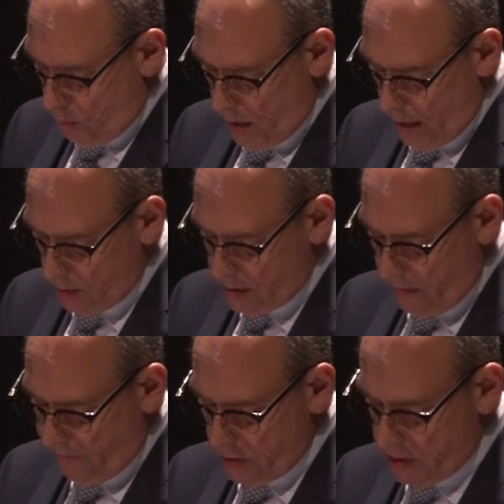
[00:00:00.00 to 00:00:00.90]
will
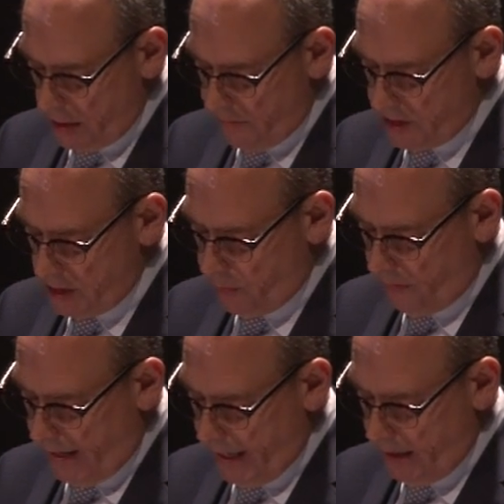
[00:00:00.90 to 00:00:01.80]
also fund services
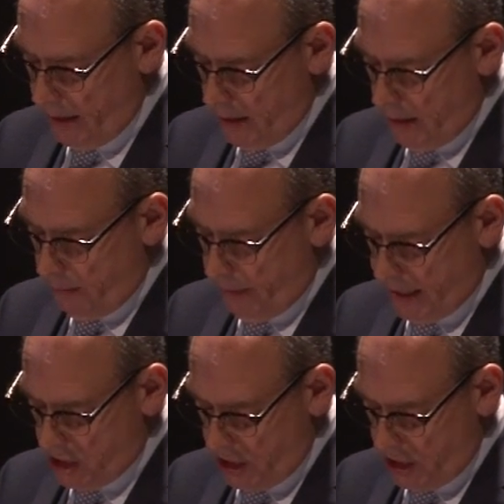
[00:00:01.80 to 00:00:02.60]
provided by the